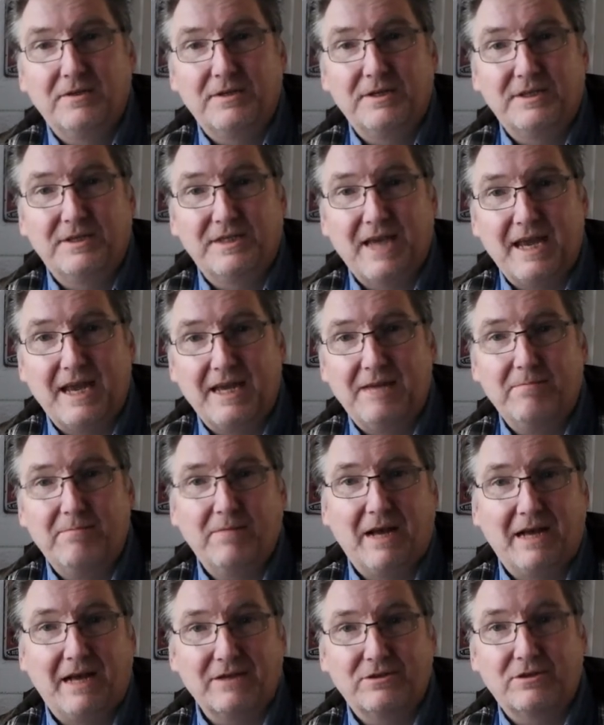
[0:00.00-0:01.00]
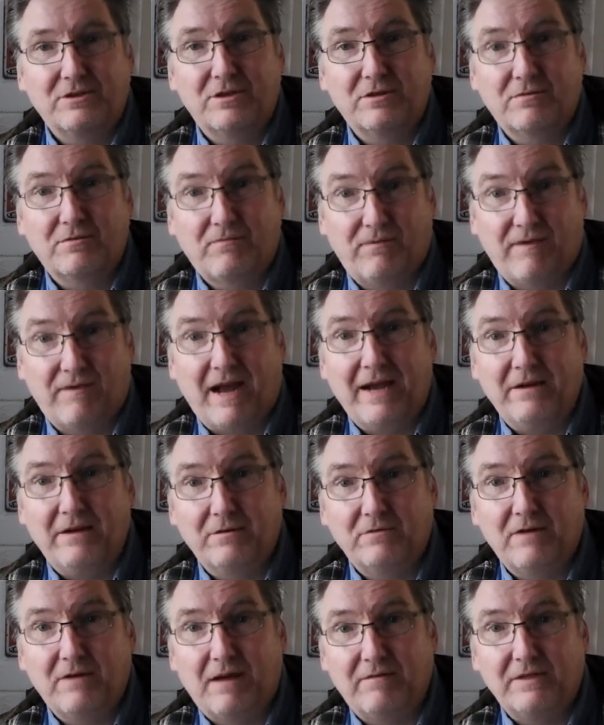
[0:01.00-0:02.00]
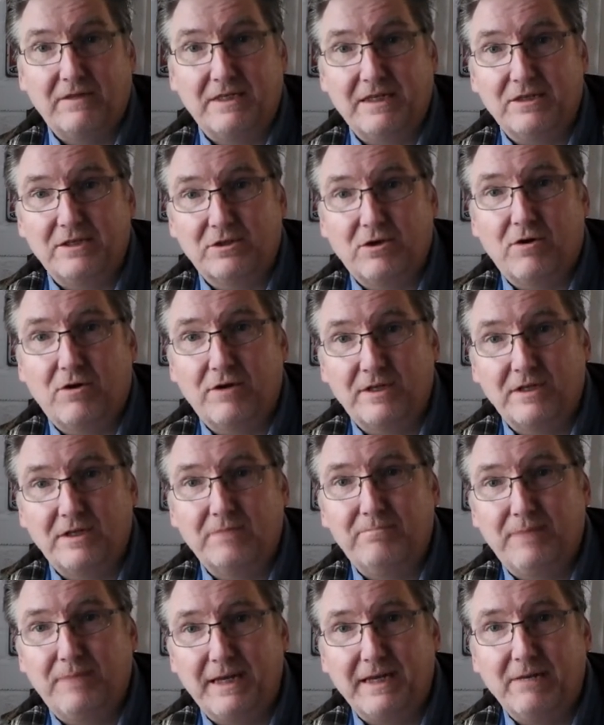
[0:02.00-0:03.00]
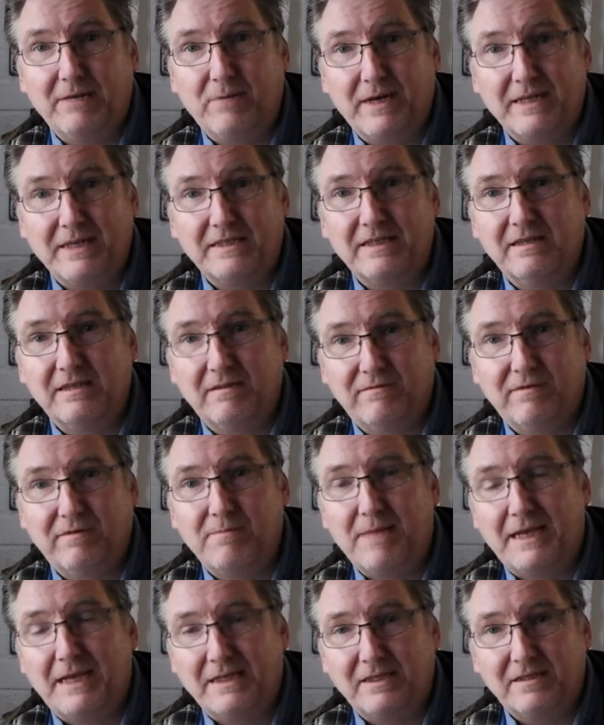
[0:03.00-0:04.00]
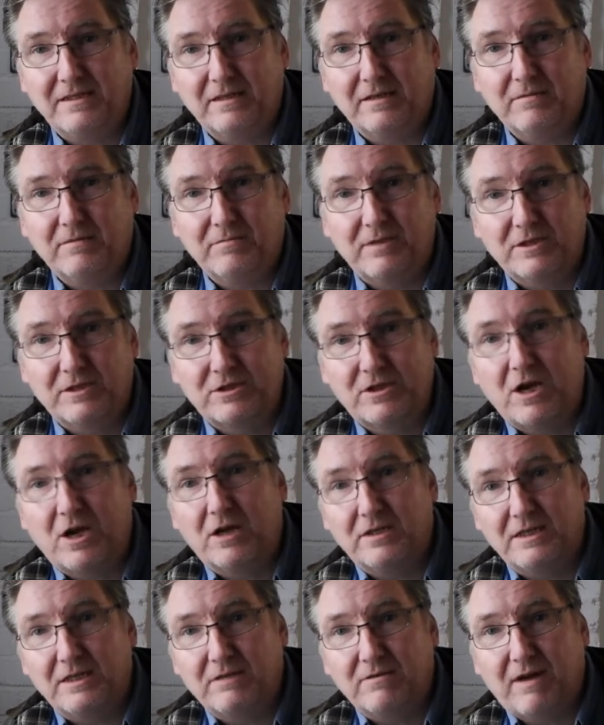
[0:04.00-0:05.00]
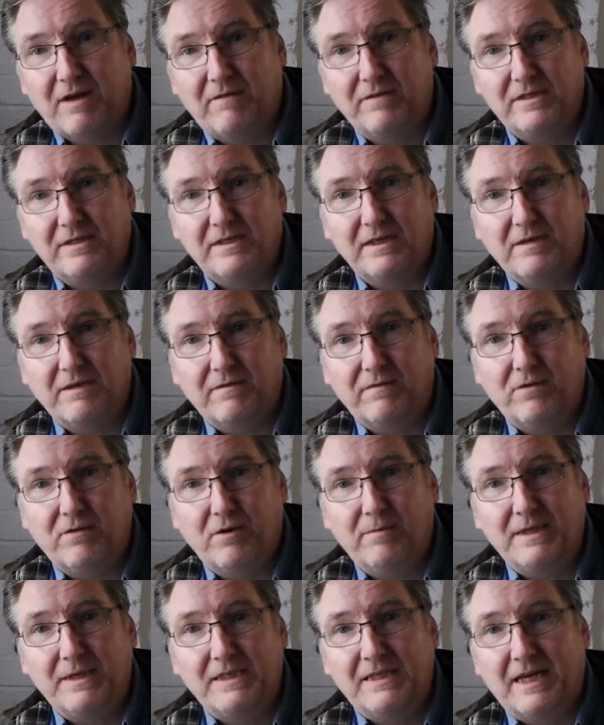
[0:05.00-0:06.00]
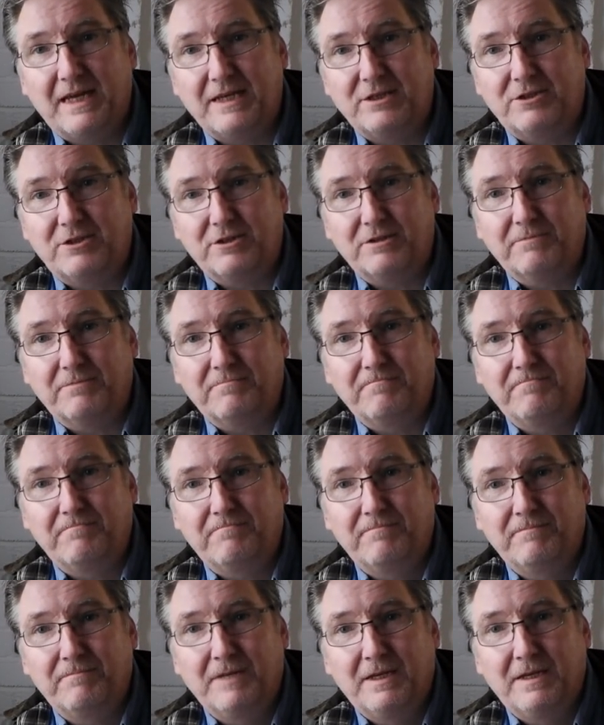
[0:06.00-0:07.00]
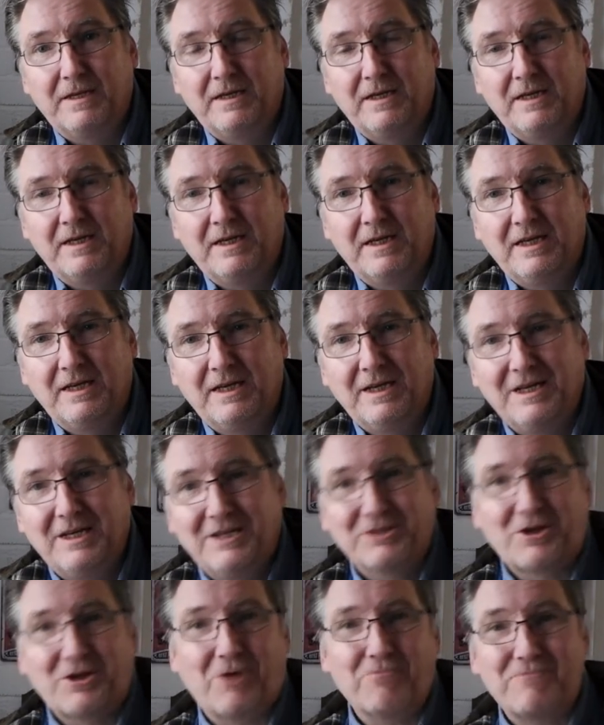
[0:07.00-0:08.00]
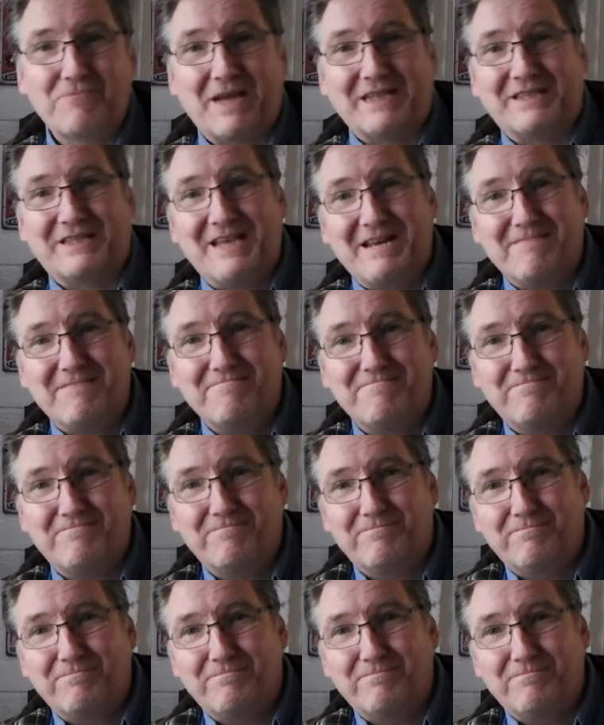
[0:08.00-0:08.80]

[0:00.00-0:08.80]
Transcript: the same as the final gravity it's going to be when it's in the fermenter, the starting gravity at fermentation. So that's it.